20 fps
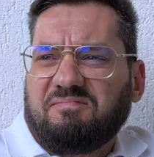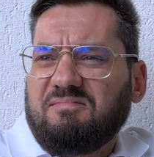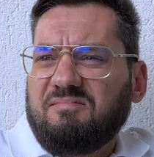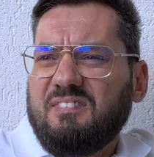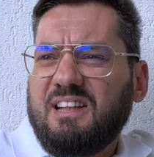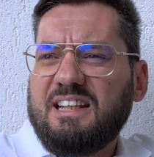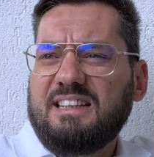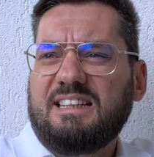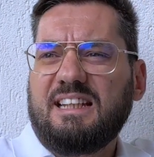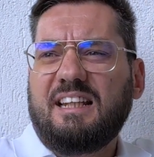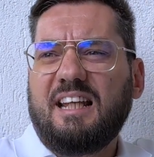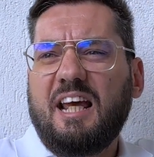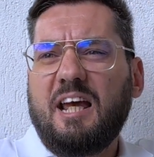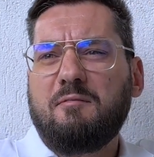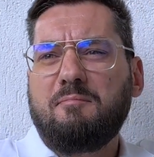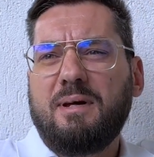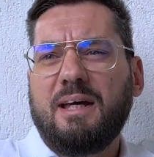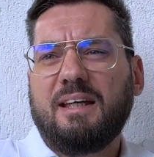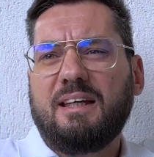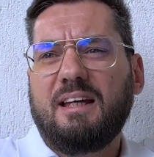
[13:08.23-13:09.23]
Is it
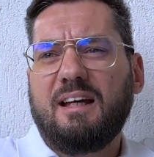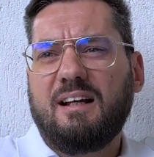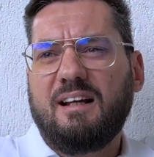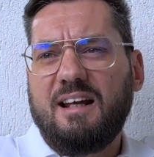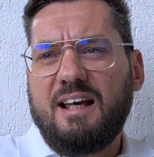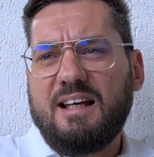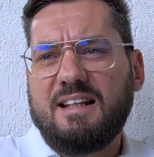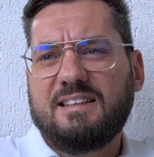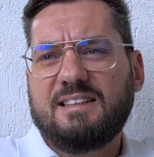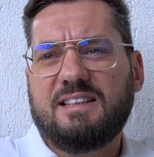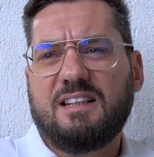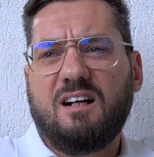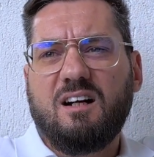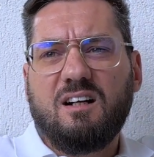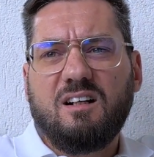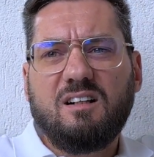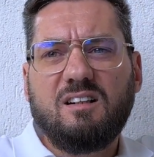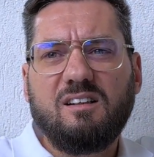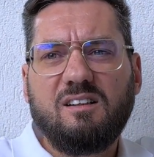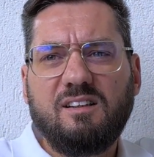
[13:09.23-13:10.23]
Aime Guerlain's
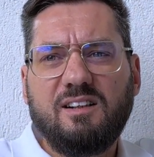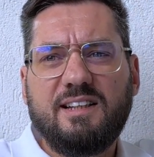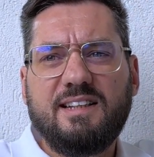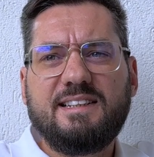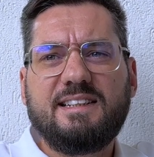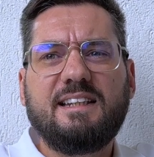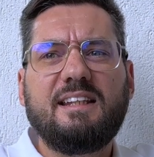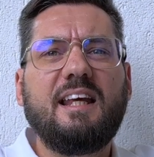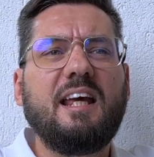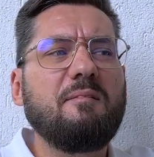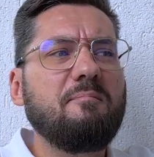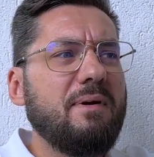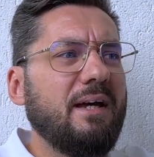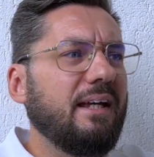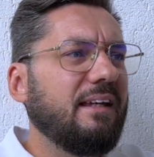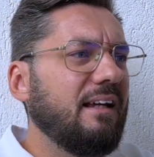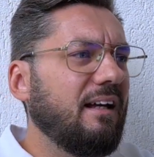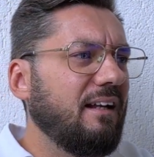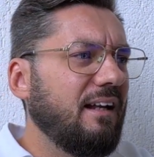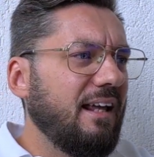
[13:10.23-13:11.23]
uncle? Is it
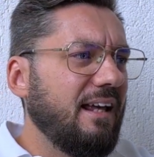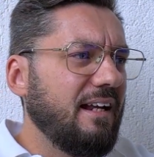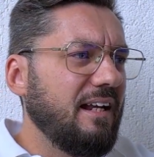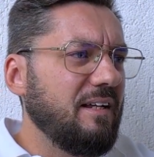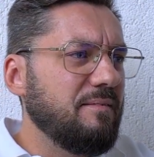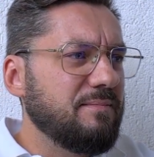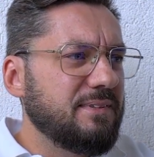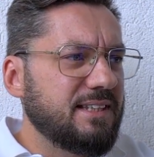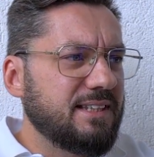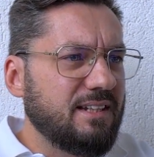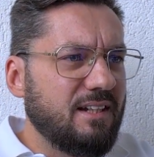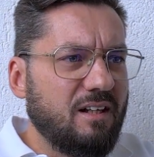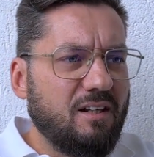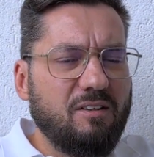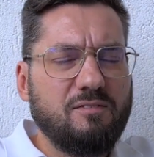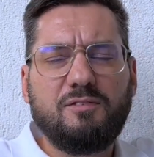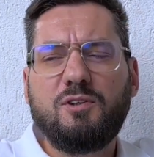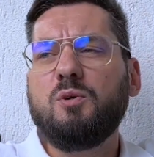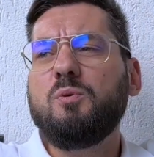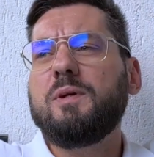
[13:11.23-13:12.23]
Aime Guerlain
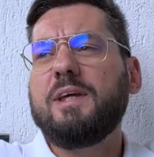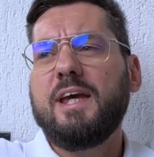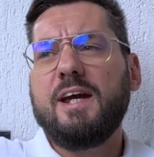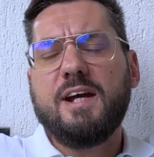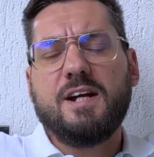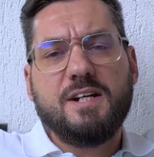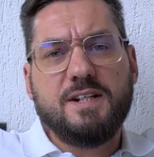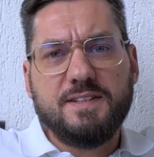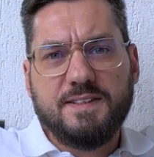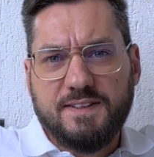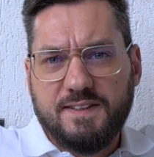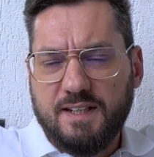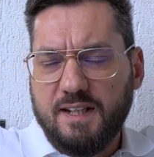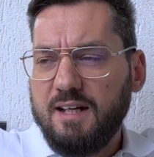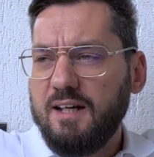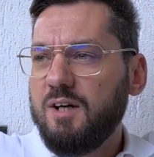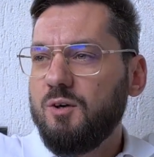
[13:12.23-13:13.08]
himself? Who cares?